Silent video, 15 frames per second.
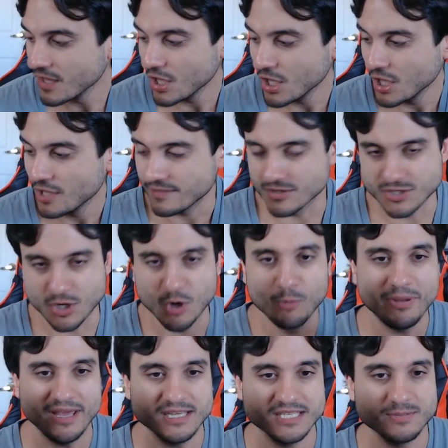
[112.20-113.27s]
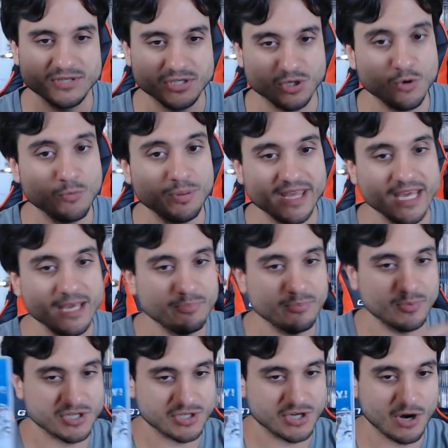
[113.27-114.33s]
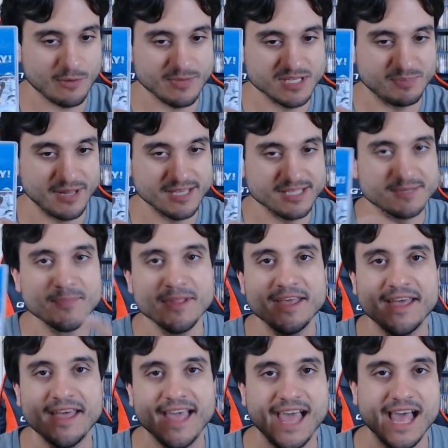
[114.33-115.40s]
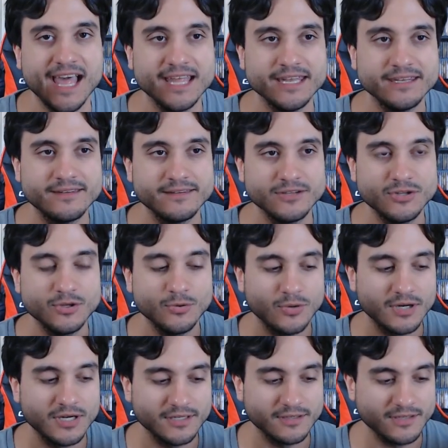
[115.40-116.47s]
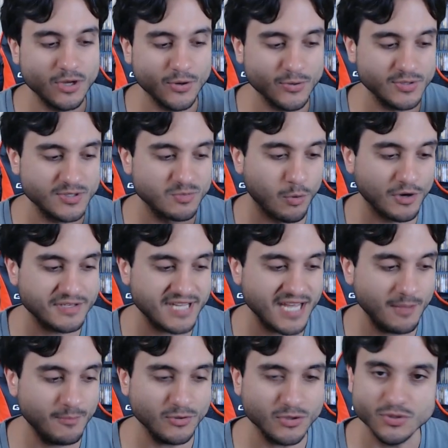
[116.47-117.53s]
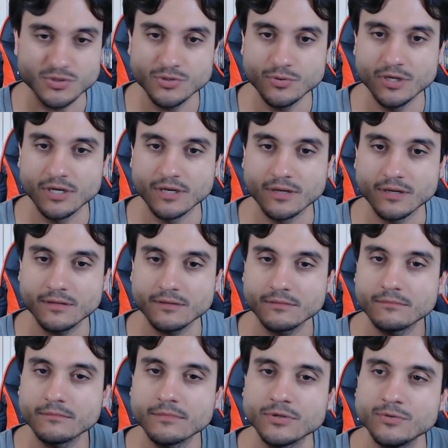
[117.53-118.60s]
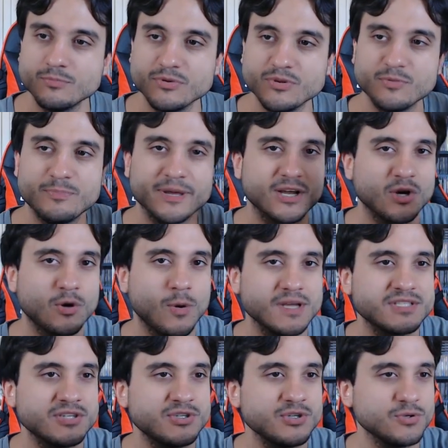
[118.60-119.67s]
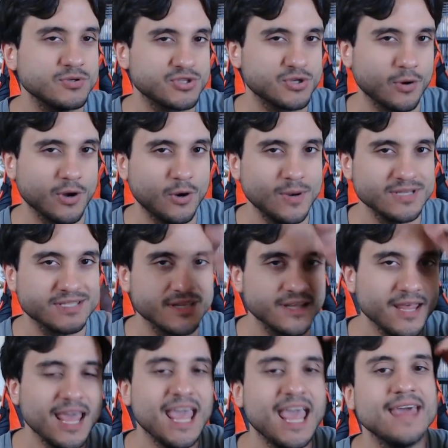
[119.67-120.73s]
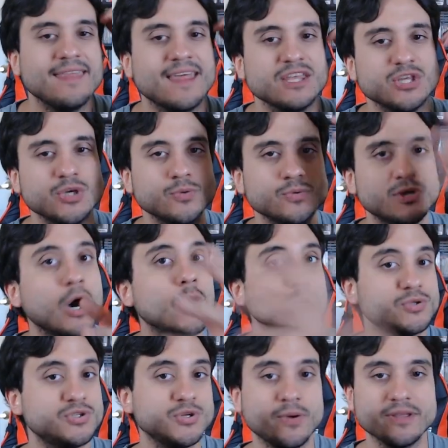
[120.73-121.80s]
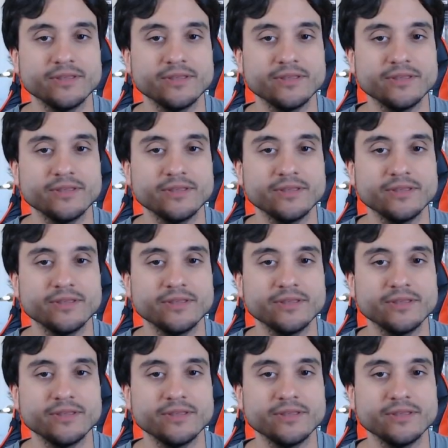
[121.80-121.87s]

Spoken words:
There's a home base, which is Koopa Keep, which is Cartman's place, and you go to his war table. You pick a quest to do, a story quest, and then you go do it.